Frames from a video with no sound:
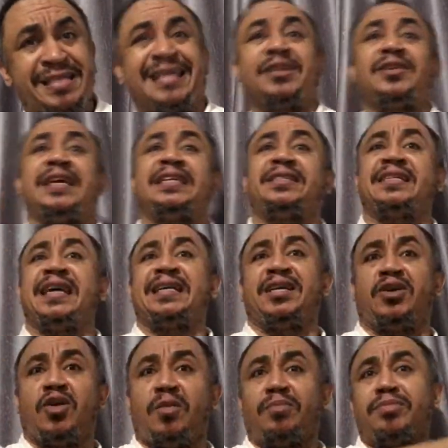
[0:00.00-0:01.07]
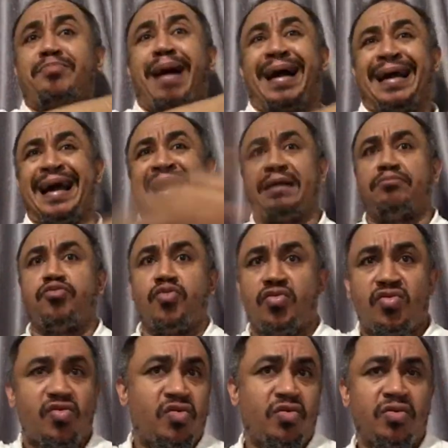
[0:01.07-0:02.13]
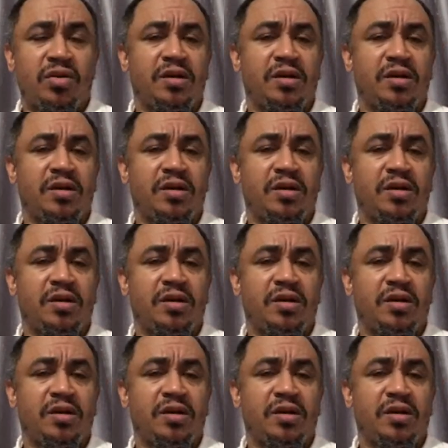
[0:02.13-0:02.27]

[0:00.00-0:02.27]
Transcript: another trailer they come, bagag, boogu.